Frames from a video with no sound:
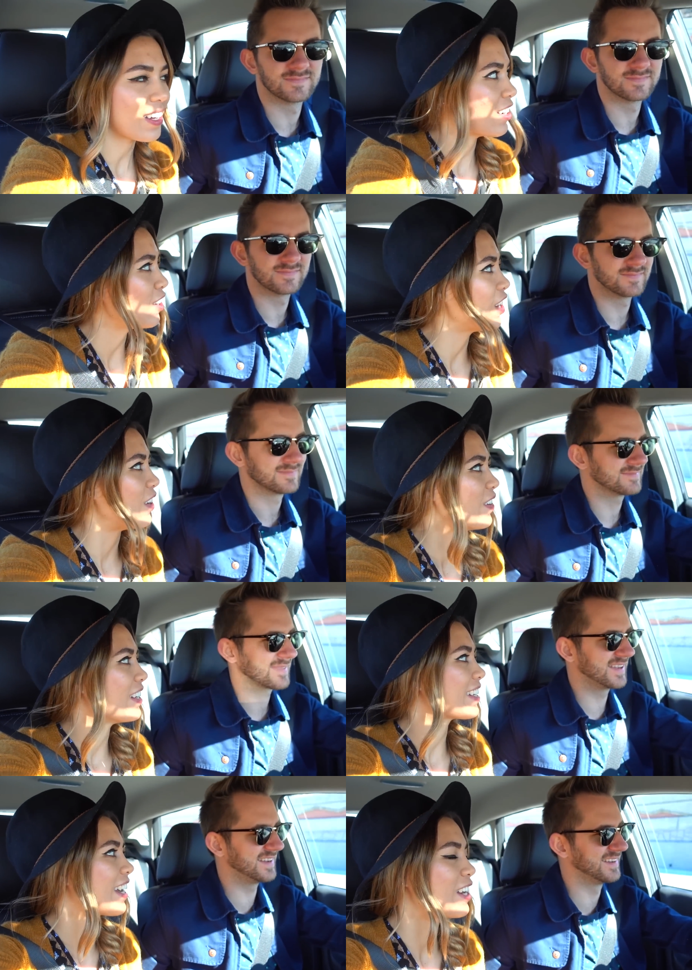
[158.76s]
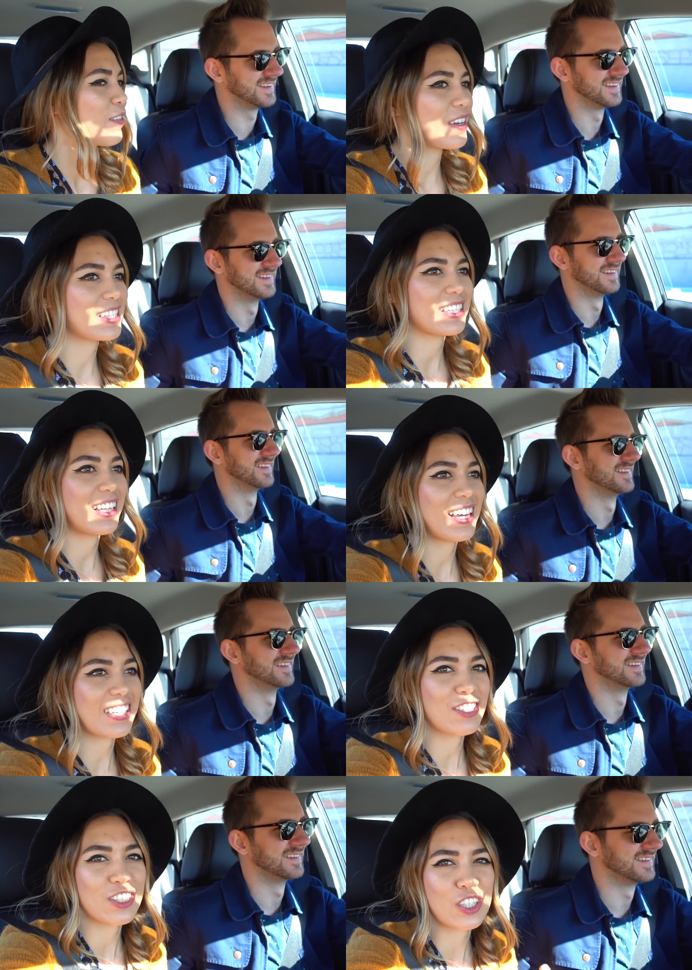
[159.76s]
Speaker 1: I don't know. It kind of makes it
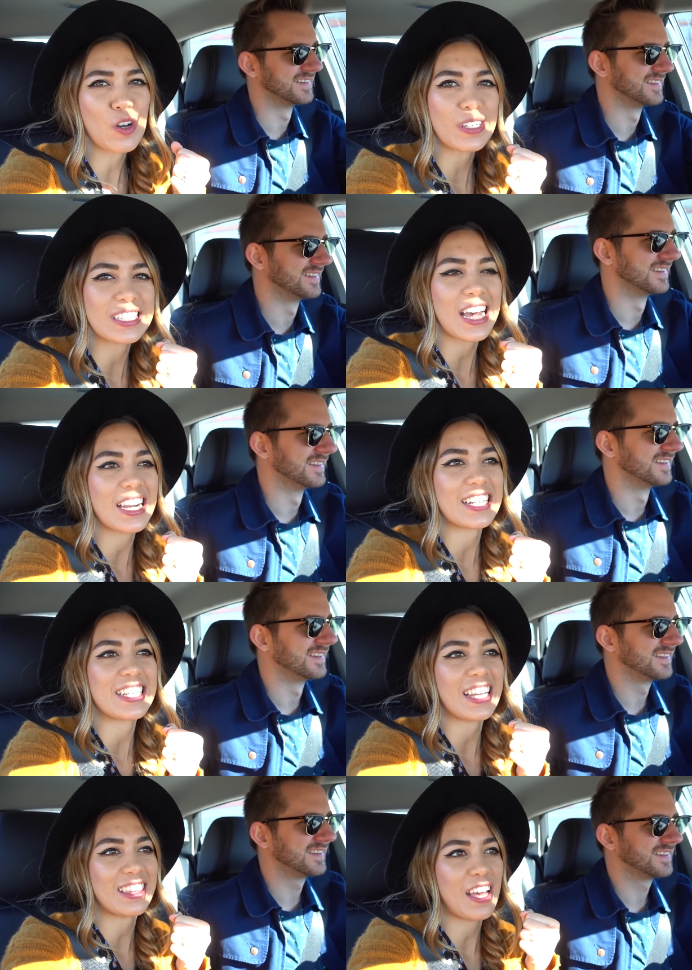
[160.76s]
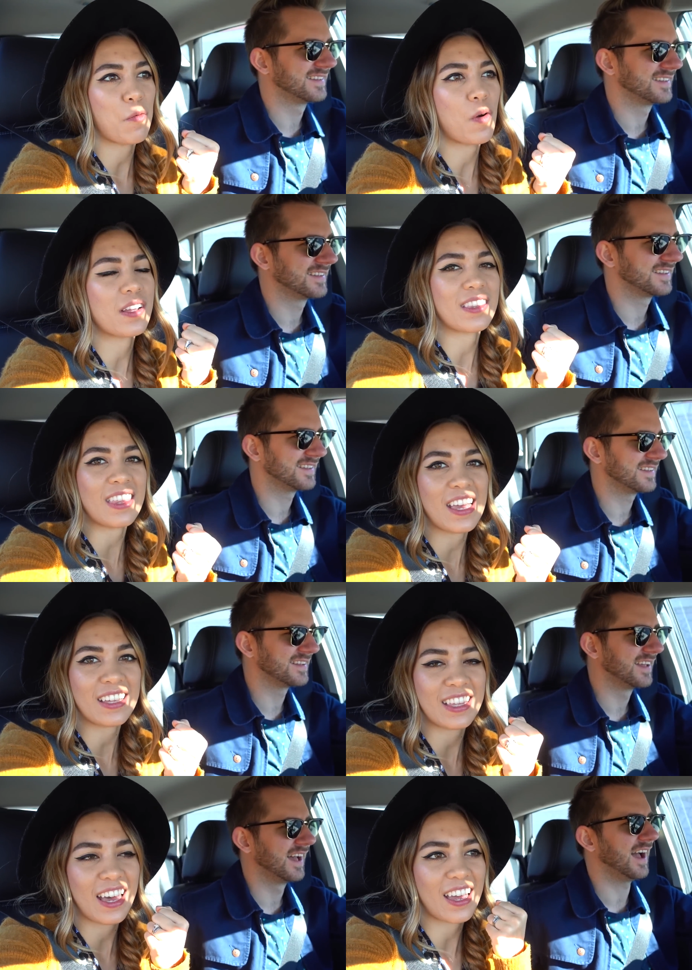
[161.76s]
like you're just so excited to get that one
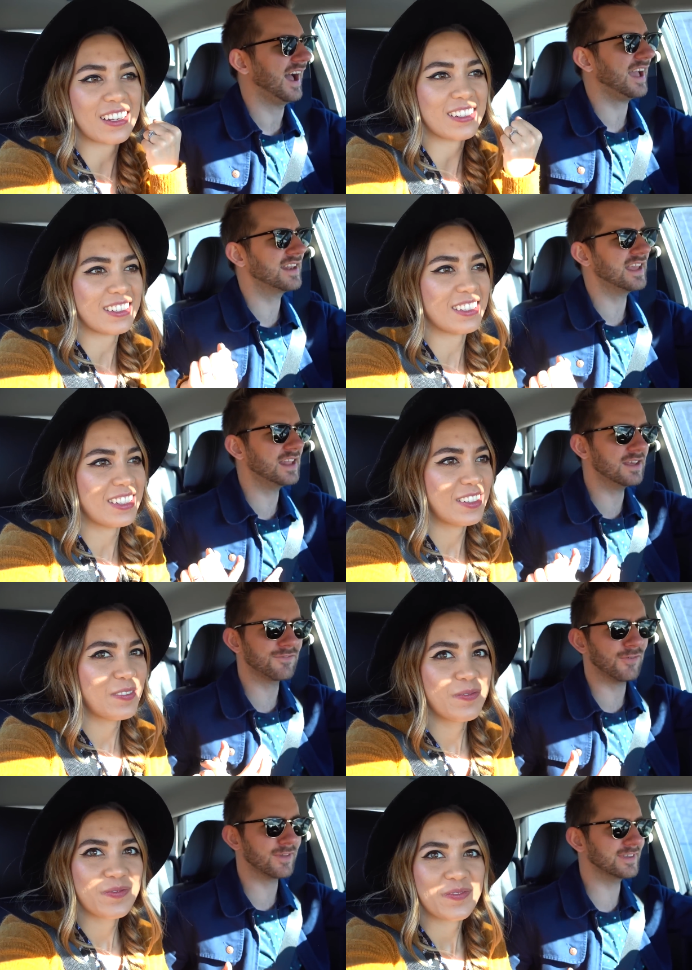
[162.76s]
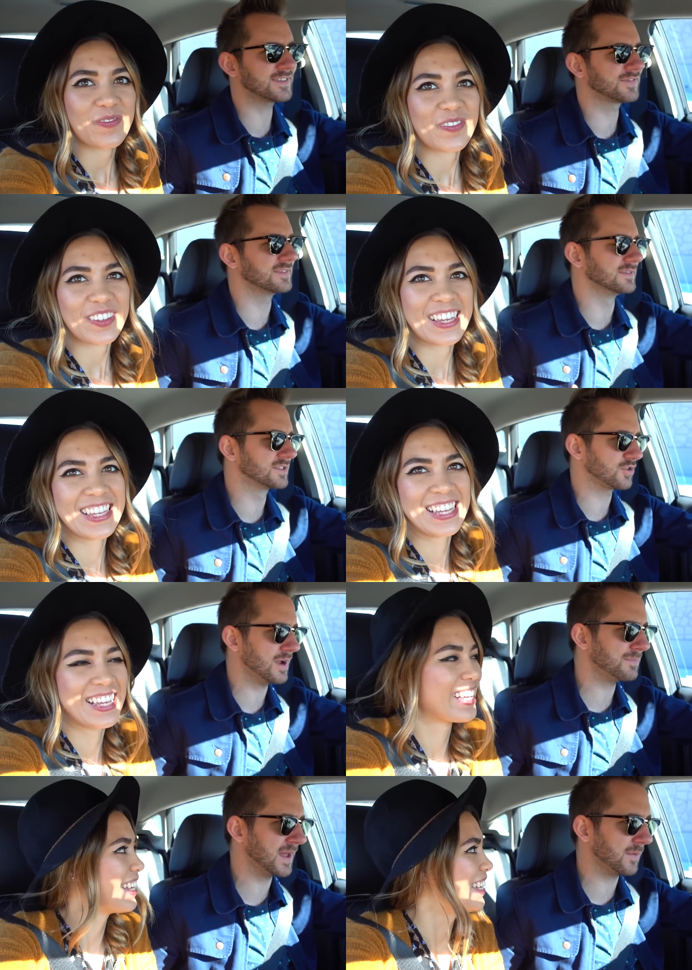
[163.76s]
thing that... I need it for this
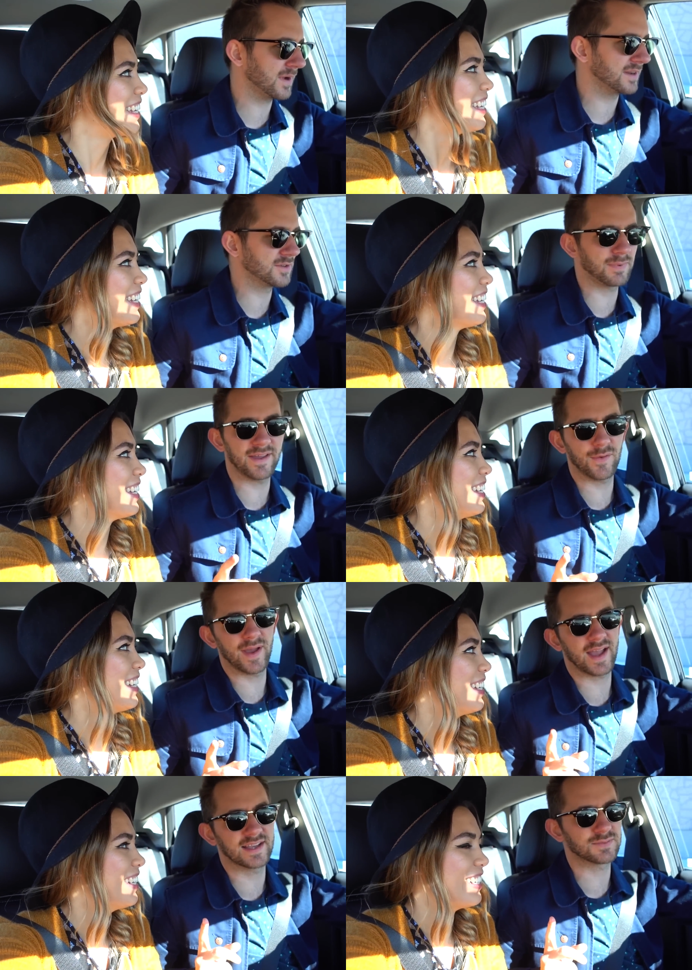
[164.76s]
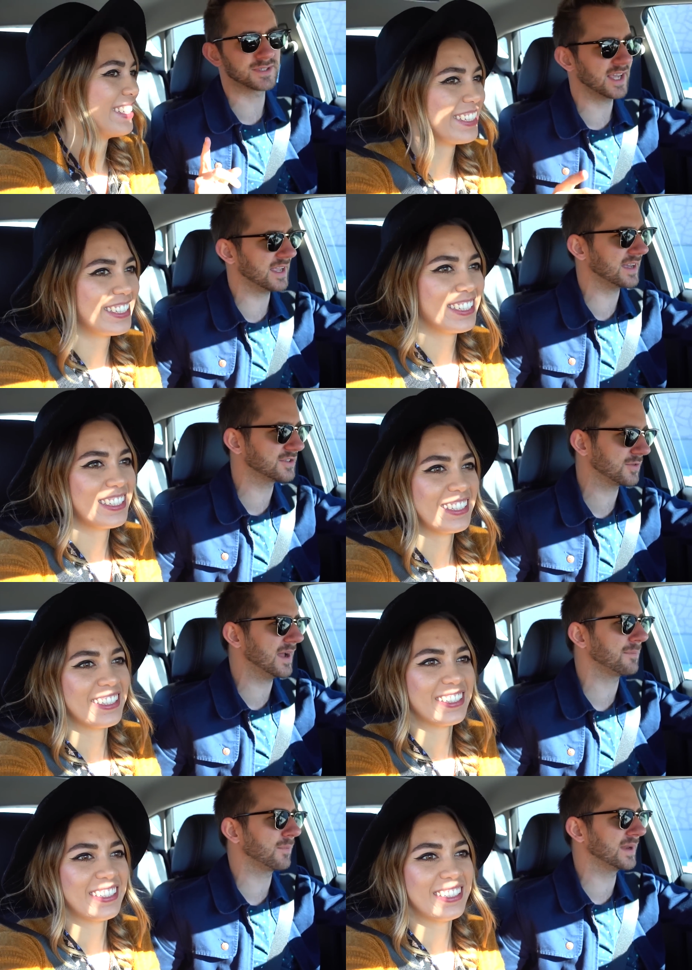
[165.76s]
Speaker 2: trip that we're going to do. By the way, guys, we're taking a
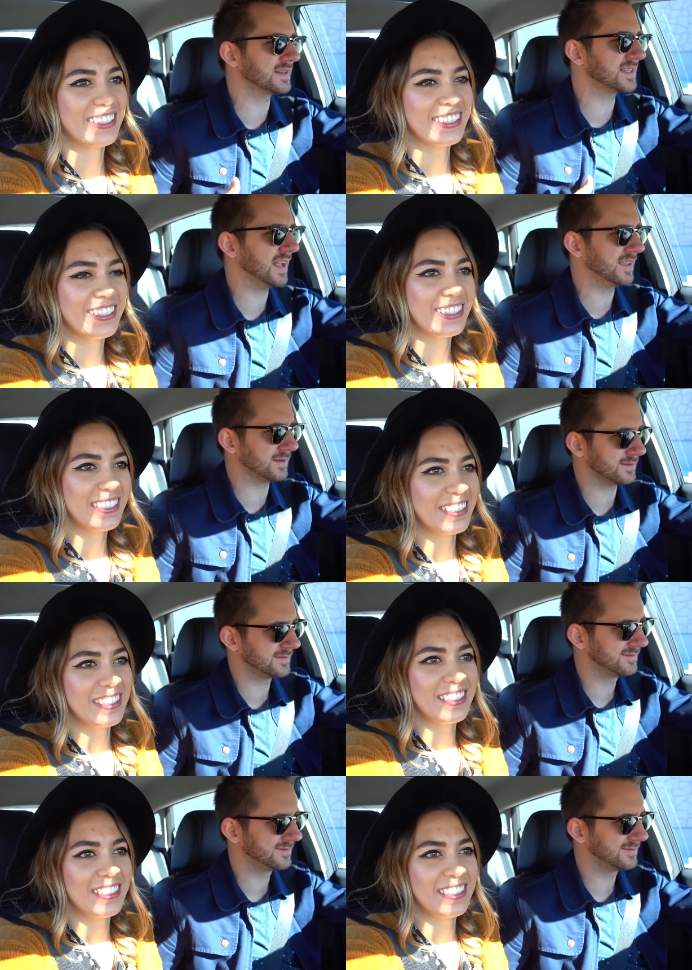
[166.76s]
trip. We didn't tell you.